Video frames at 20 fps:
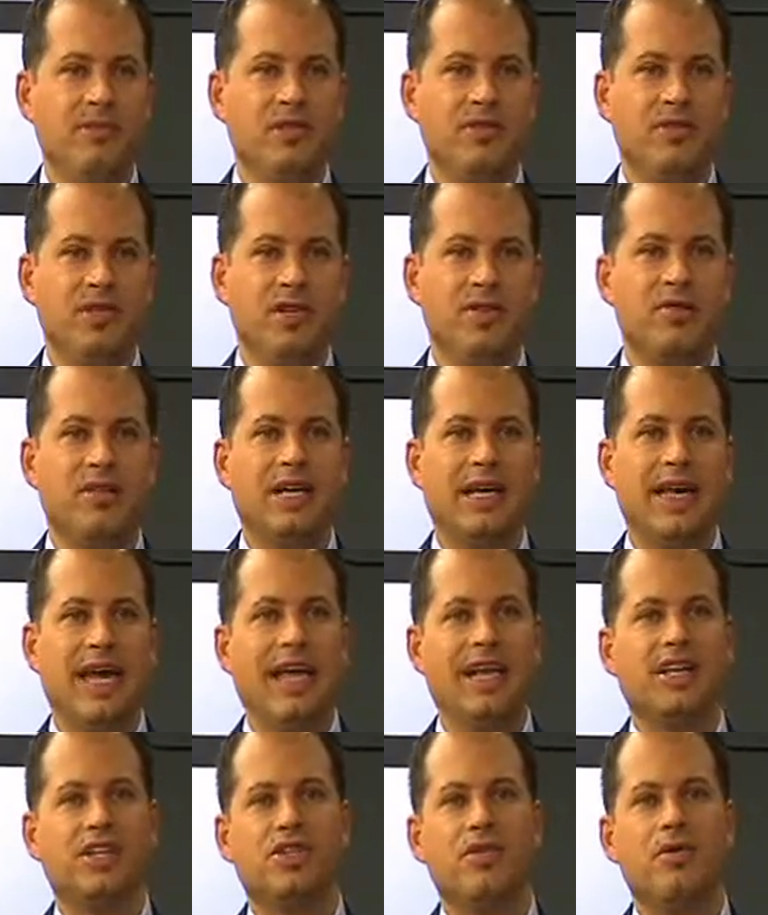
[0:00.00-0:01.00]
disease to
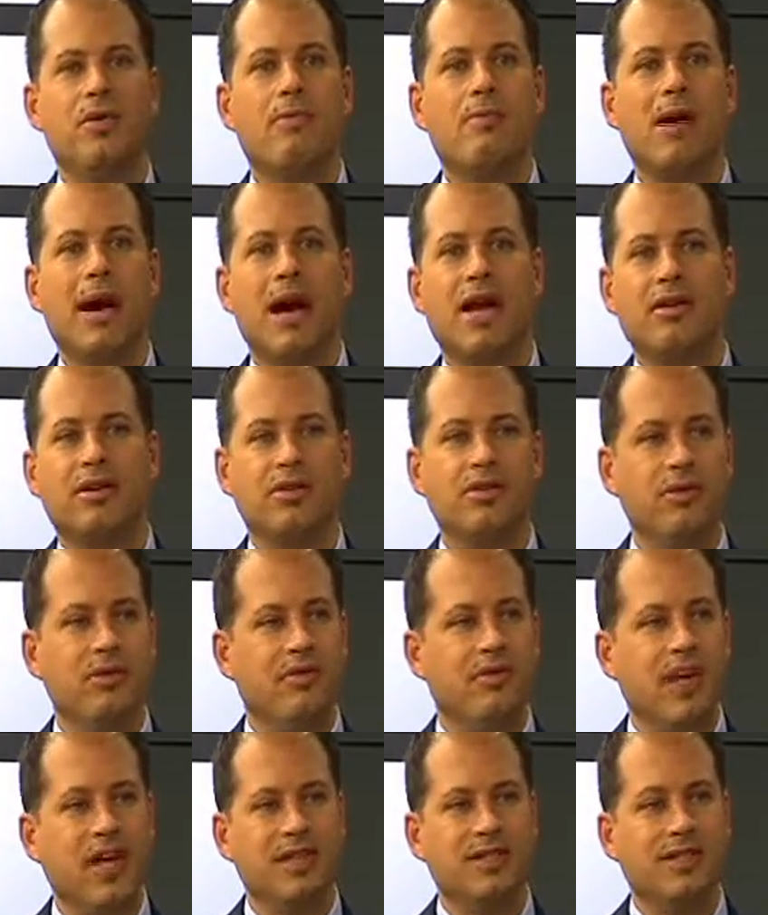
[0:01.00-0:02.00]
get to a moderate to
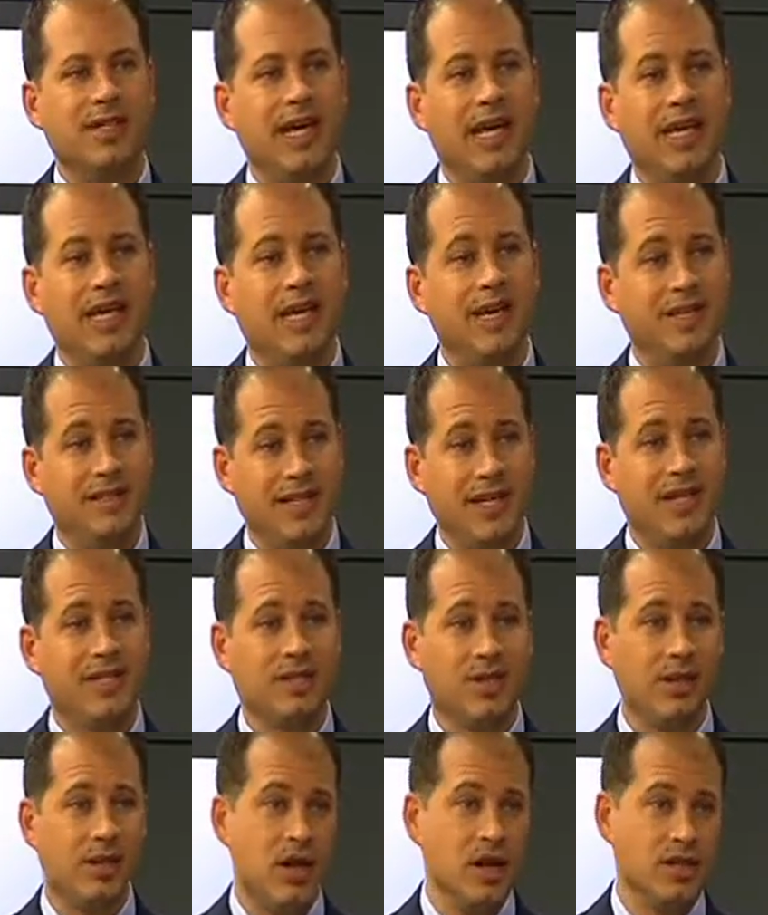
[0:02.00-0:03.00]
advanced state, it takes
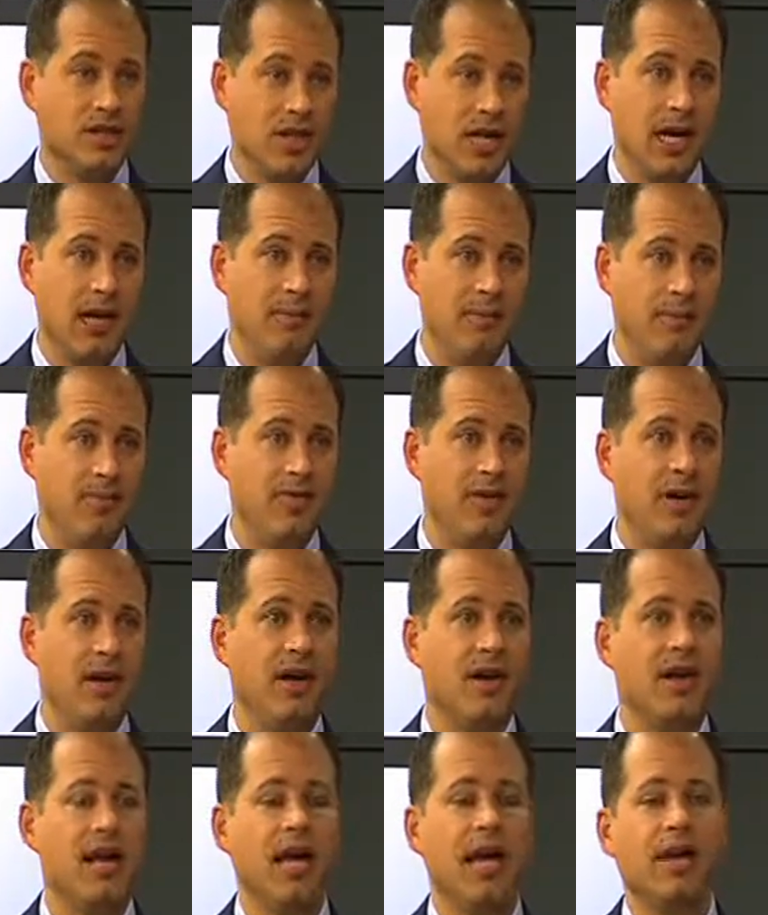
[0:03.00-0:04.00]
a long time.
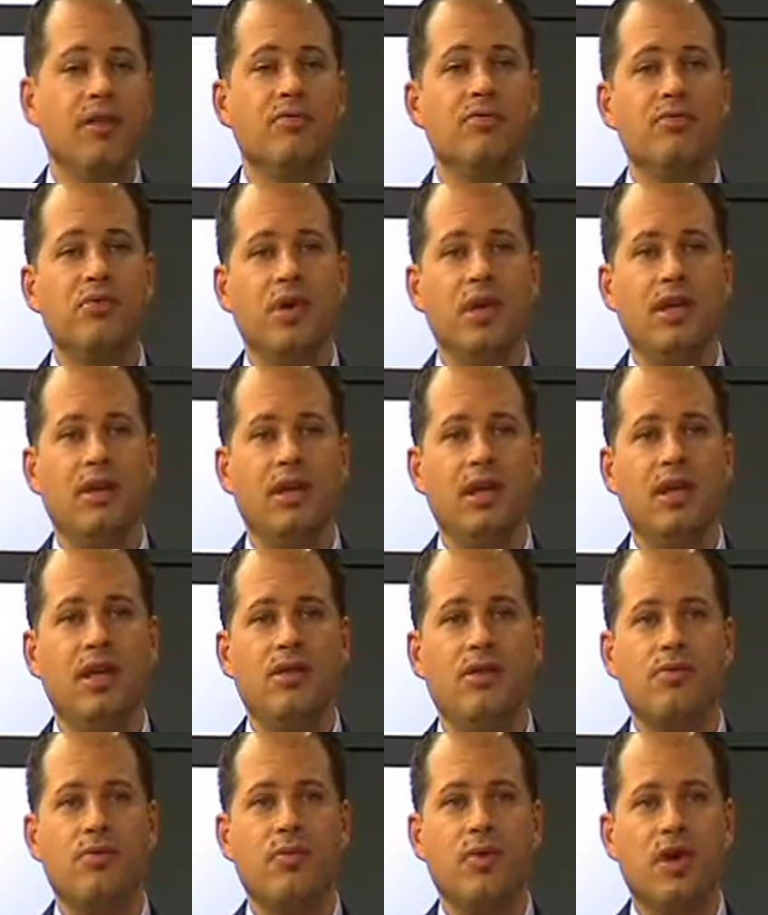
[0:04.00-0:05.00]
And, and
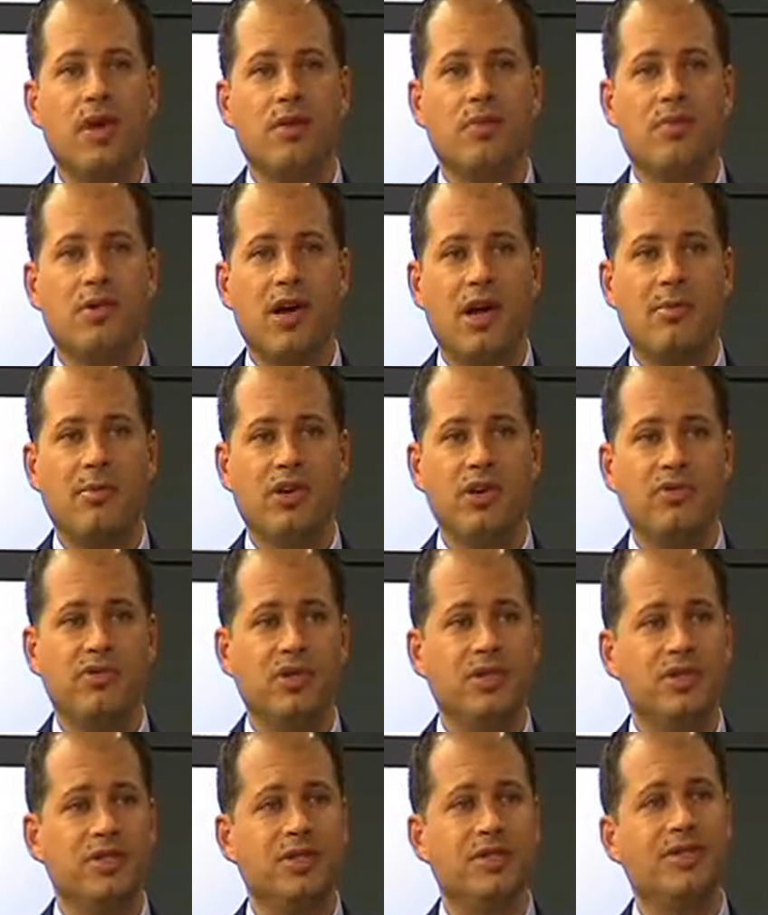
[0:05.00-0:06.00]
really, one of the primary
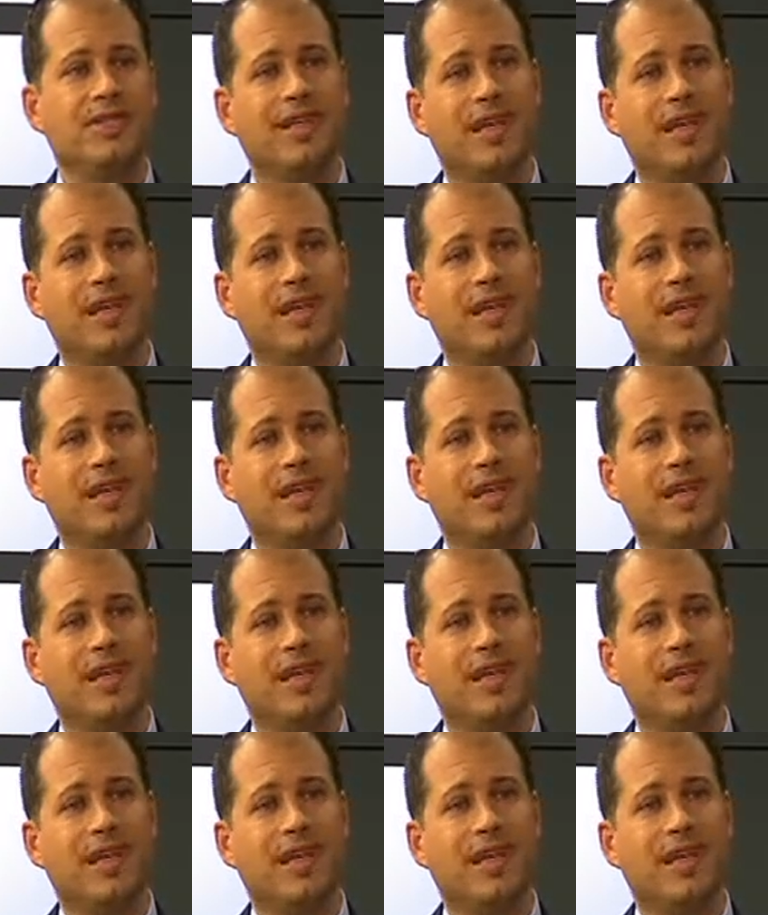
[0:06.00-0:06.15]
reasons